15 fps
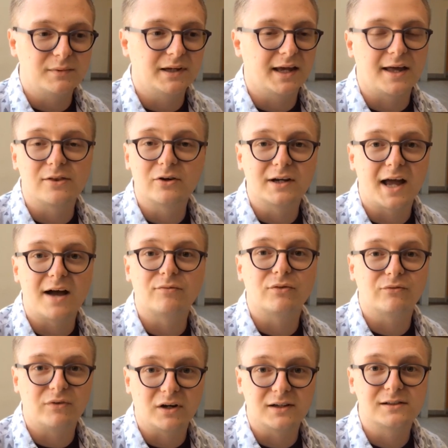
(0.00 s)
together and have a
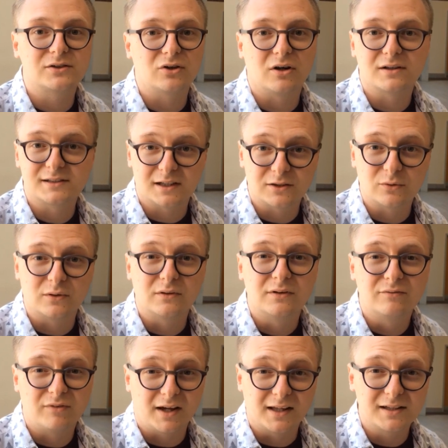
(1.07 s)
very strong sexual
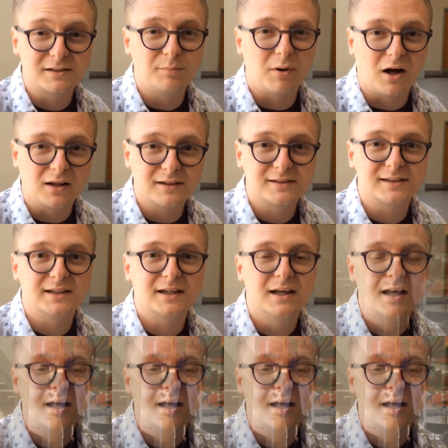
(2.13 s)
violence policy